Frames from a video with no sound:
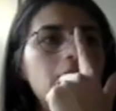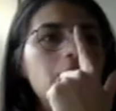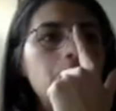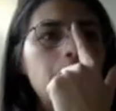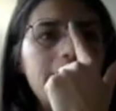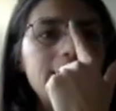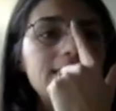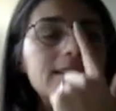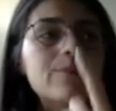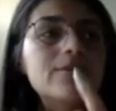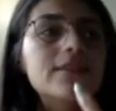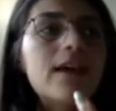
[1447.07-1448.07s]
you might
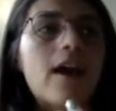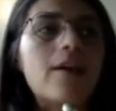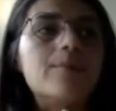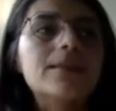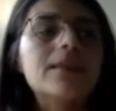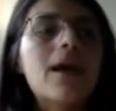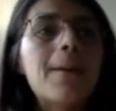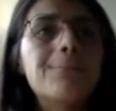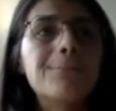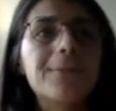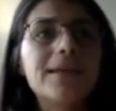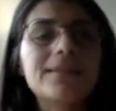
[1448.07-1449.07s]
sometimes
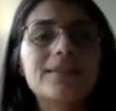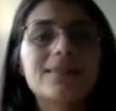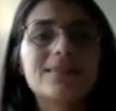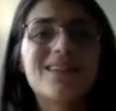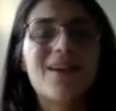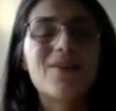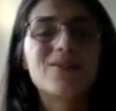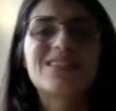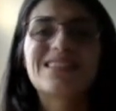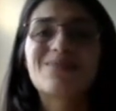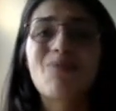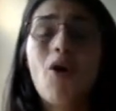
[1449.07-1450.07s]
miss those
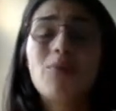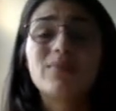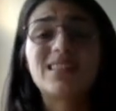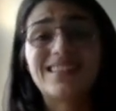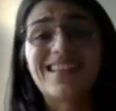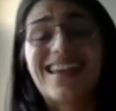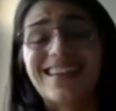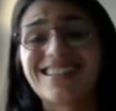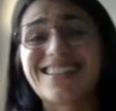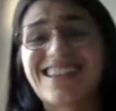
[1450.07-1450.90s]
small mistakes,